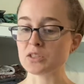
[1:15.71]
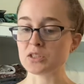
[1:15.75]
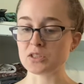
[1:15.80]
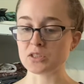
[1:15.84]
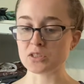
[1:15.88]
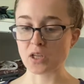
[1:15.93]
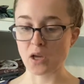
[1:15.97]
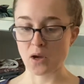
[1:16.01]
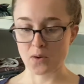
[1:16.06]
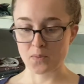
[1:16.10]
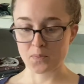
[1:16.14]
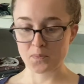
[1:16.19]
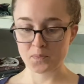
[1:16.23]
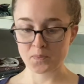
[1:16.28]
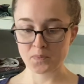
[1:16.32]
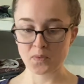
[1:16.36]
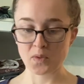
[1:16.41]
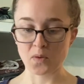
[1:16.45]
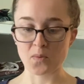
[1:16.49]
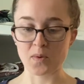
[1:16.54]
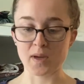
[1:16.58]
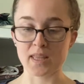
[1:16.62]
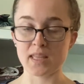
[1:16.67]
So
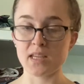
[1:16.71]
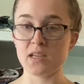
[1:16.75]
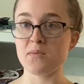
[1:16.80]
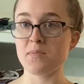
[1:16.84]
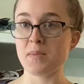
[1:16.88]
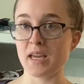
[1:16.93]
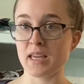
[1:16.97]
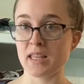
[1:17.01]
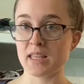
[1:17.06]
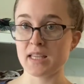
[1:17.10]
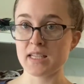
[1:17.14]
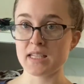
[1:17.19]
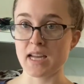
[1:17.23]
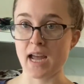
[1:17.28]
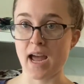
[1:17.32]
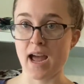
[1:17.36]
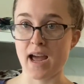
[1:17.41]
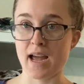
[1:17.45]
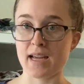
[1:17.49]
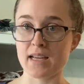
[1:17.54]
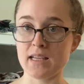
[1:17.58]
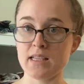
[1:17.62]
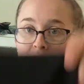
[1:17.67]
the way that you make the
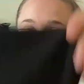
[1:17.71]
ties